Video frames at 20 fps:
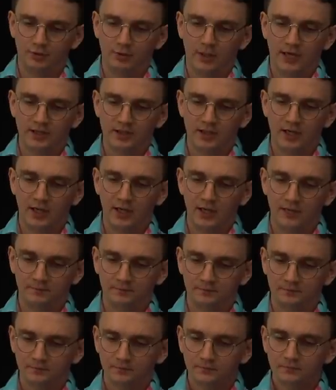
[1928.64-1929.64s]
trench line.
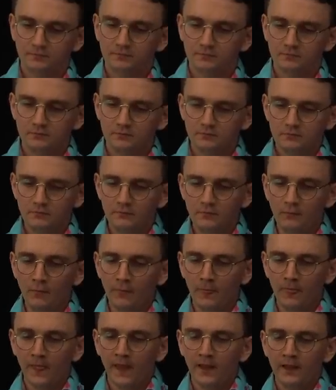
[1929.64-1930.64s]

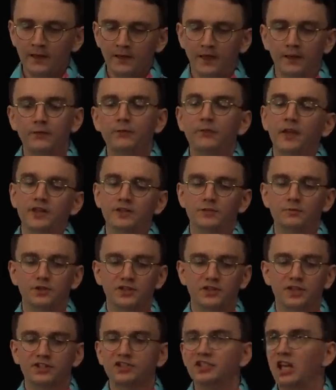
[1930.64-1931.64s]
Now, this was
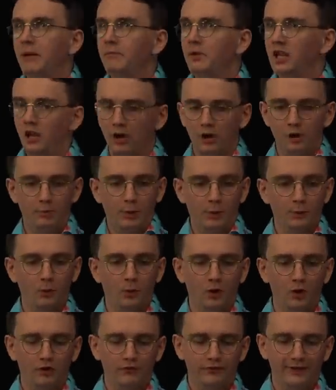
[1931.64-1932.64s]
the semi open
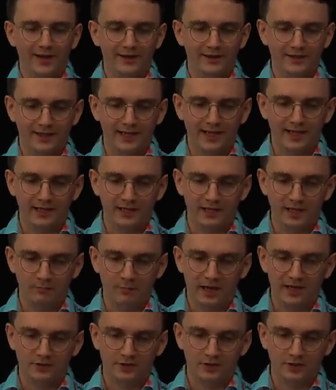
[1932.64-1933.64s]
warfare that Kennedy
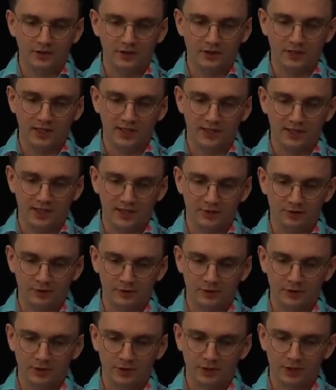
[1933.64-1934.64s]
mentioned in the
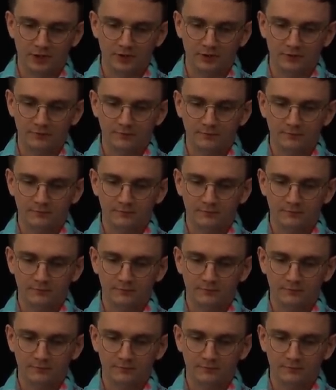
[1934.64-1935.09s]
introduction.